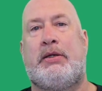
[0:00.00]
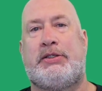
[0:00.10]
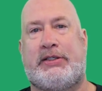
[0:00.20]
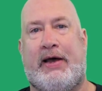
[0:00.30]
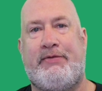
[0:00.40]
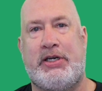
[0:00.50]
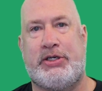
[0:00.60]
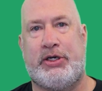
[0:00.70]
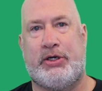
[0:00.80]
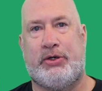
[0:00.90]

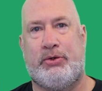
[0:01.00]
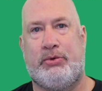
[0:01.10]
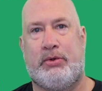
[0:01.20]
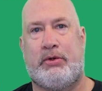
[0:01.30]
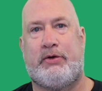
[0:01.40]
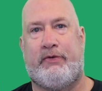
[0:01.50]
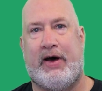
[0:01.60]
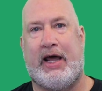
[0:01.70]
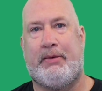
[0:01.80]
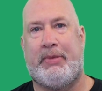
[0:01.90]
seventy-two
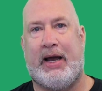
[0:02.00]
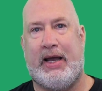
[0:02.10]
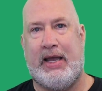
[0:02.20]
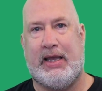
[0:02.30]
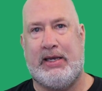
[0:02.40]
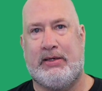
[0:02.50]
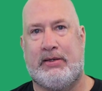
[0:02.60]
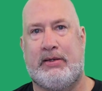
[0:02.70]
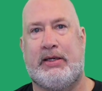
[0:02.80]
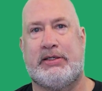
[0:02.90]
divided by
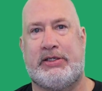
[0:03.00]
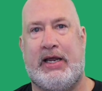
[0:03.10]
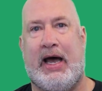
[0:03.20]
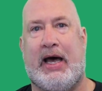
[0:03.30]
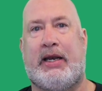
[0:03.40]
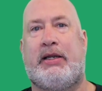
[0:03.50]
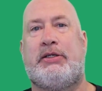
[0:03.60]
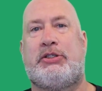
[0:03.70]
eight is nine.